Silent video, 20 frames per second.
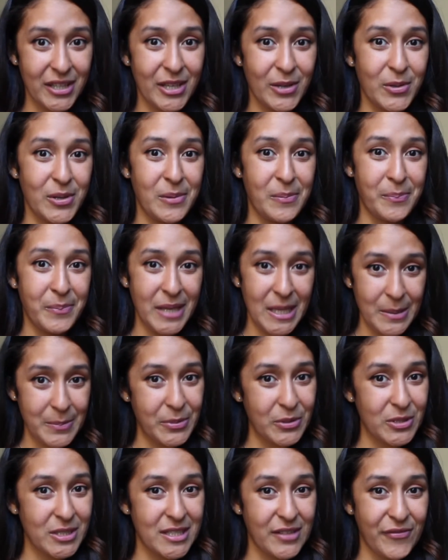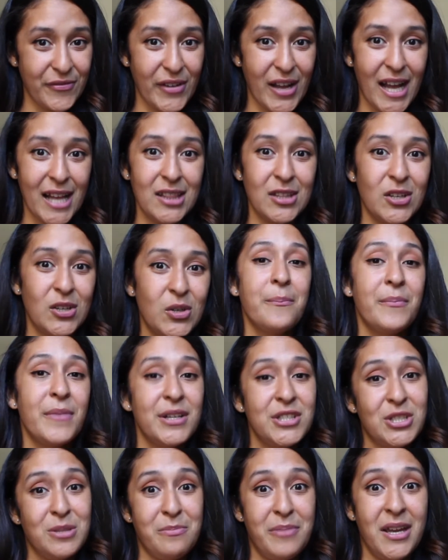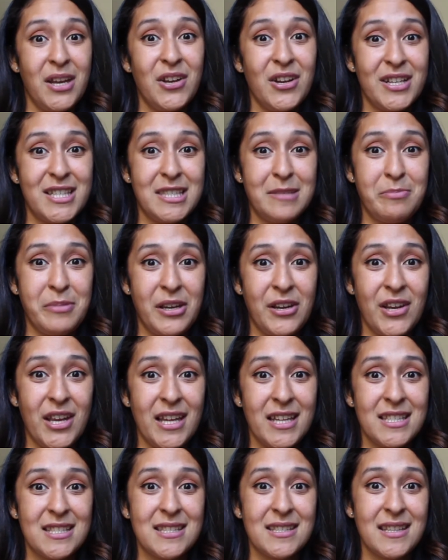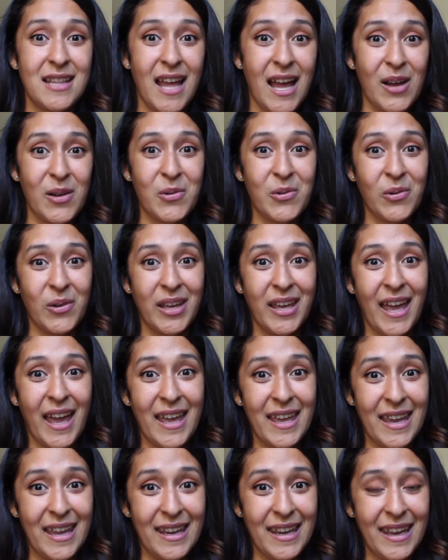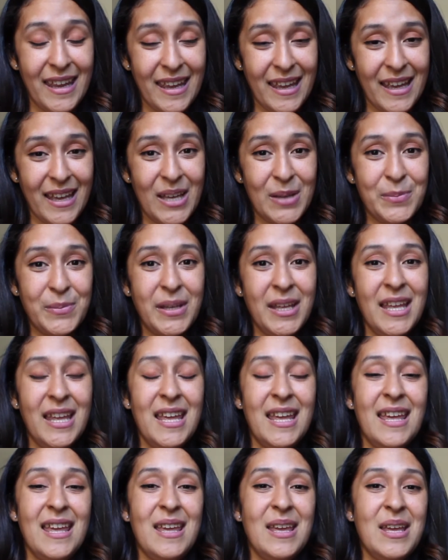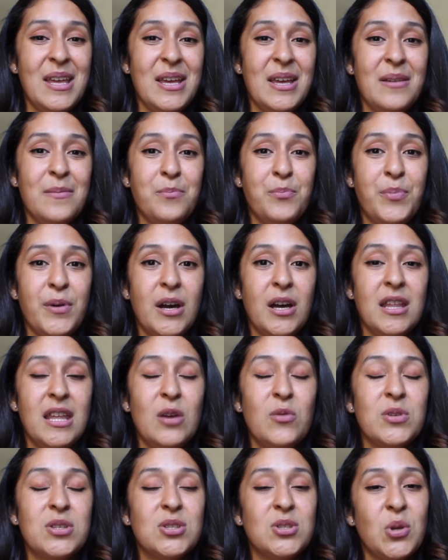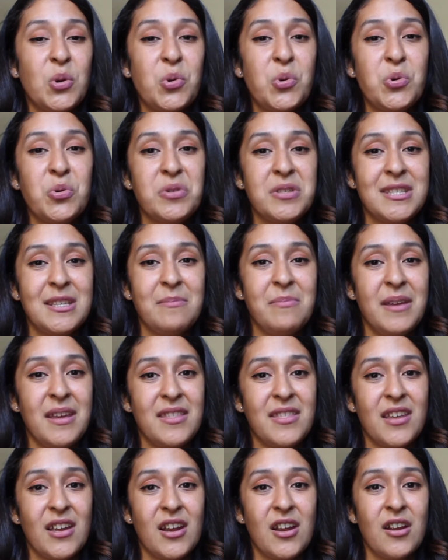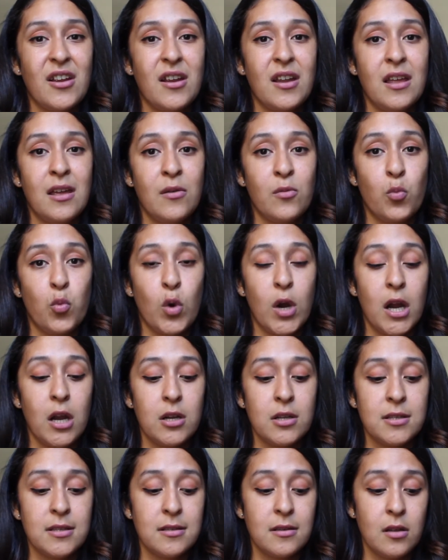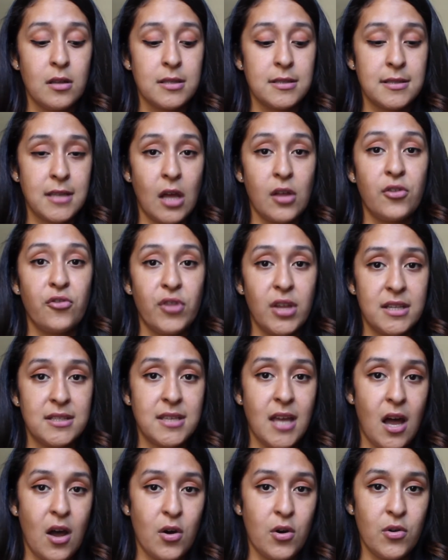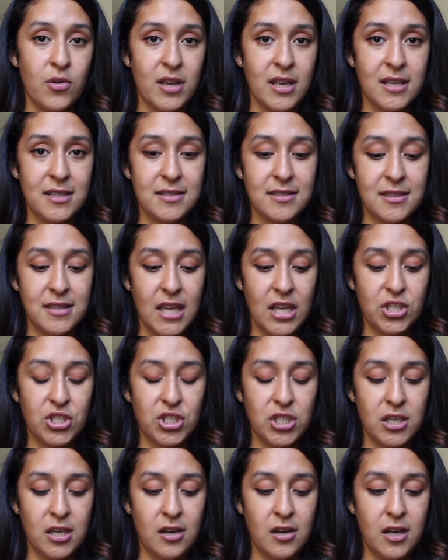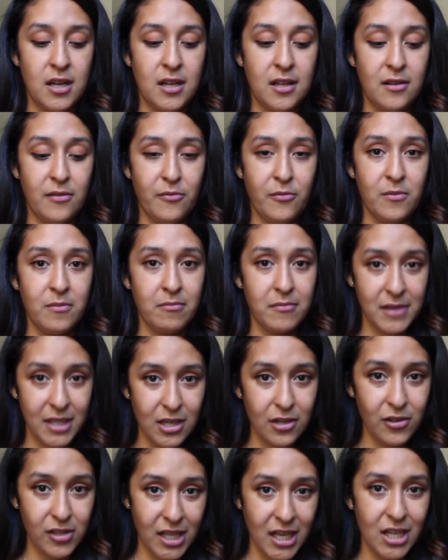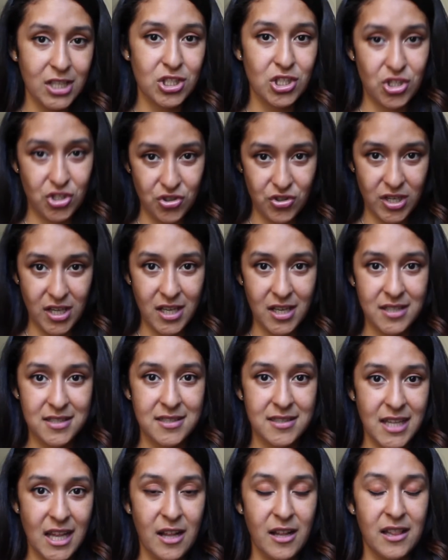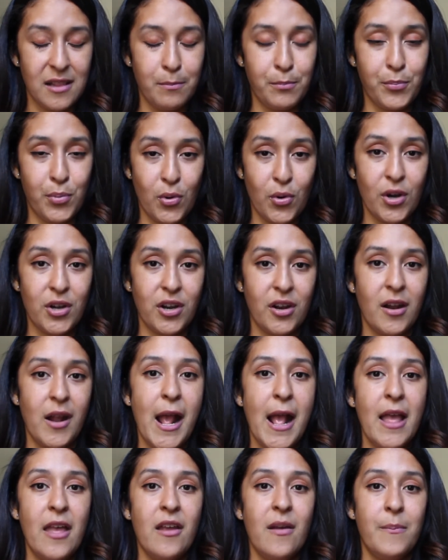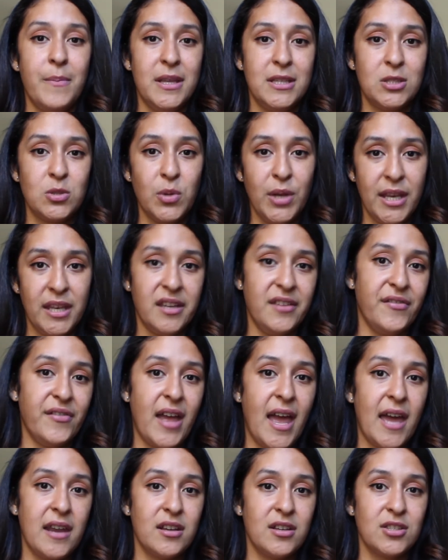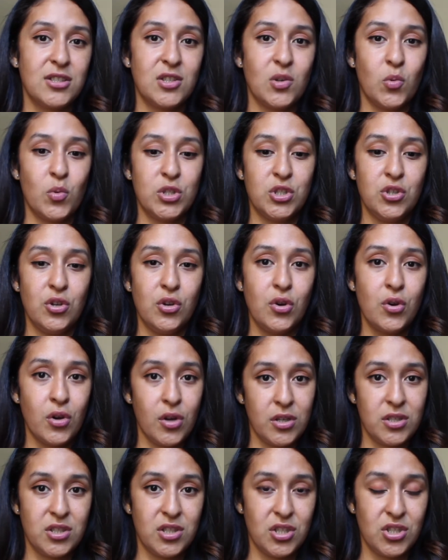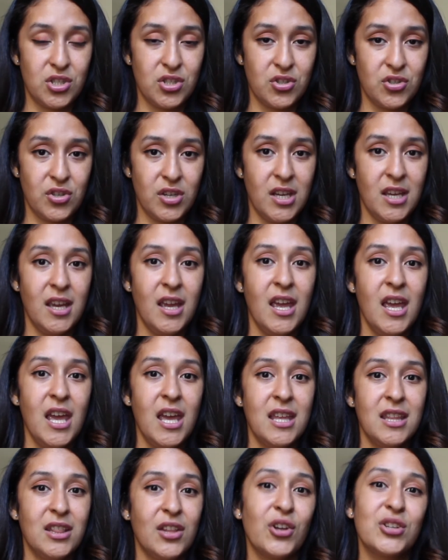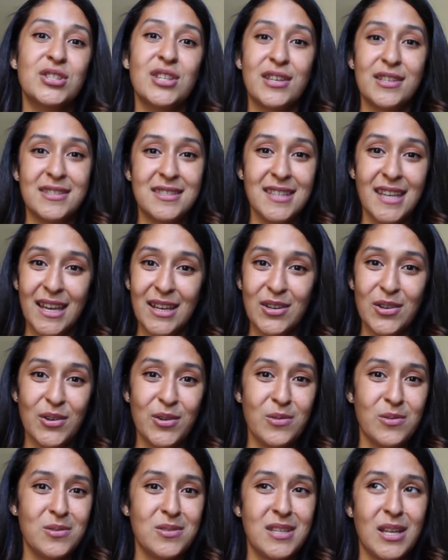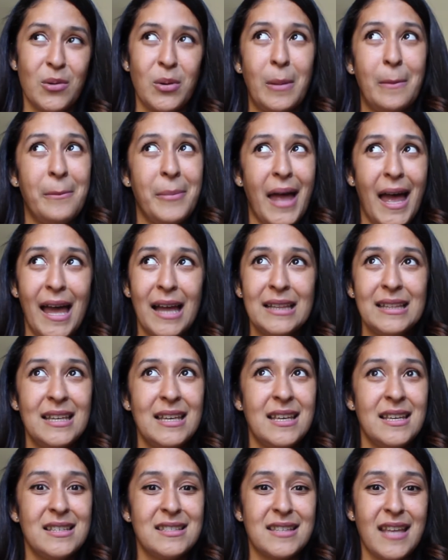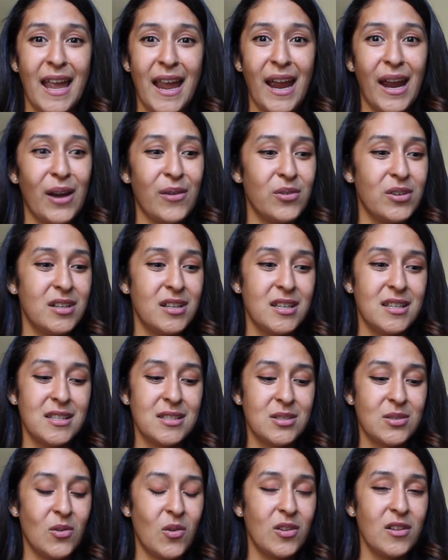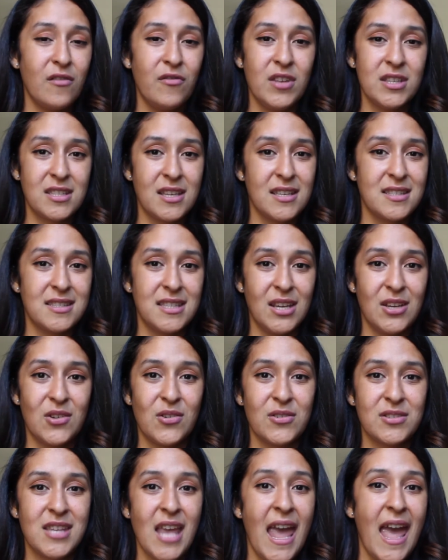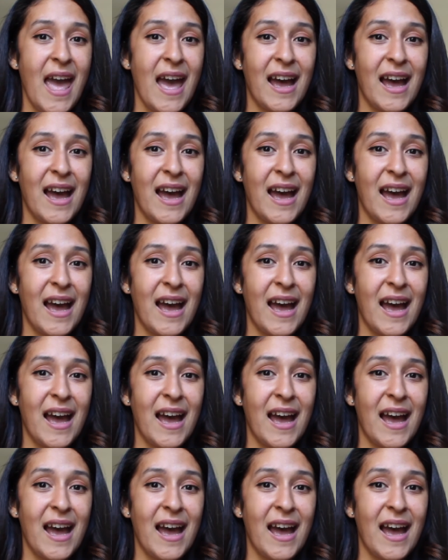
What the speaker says: There were people to follow. Much better experience not going at 8 a.m. But it was so cool to be there. Where South Lake Tahoe is, they share literally a state border between Nevada. So once you cross the street, there's casinos. There were Bally's, Harrah's, all of these casinos.